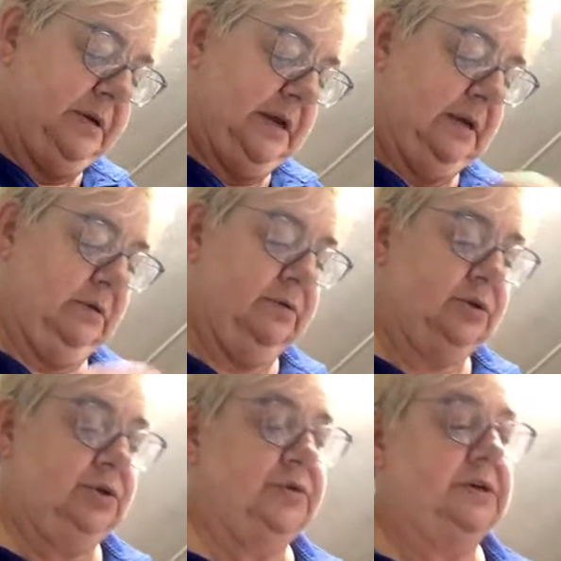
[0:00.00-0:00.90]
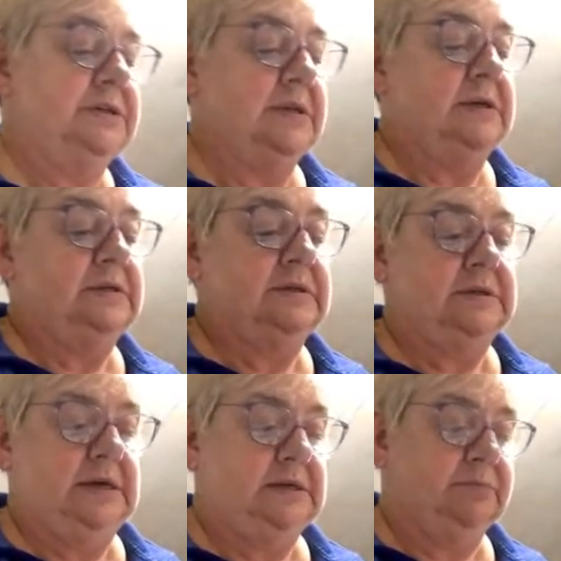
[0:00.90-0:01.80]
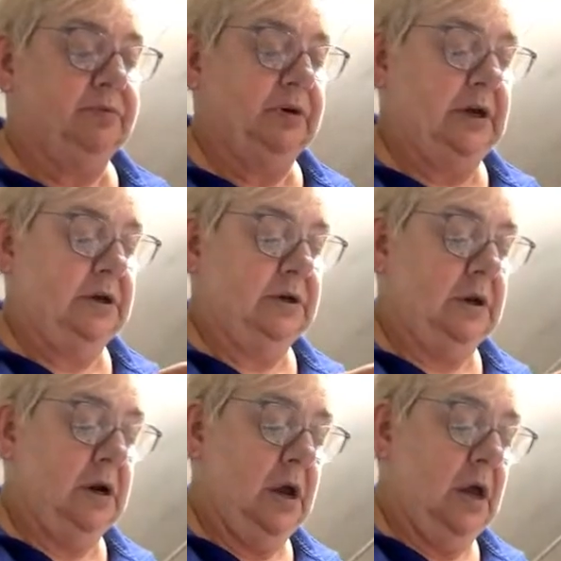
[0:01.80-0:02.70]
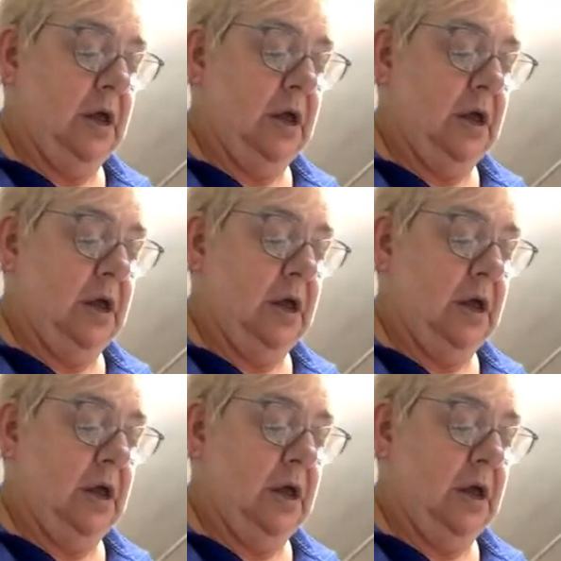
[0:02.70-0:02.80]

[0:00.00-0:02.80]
and down those trees. That stays pretty good.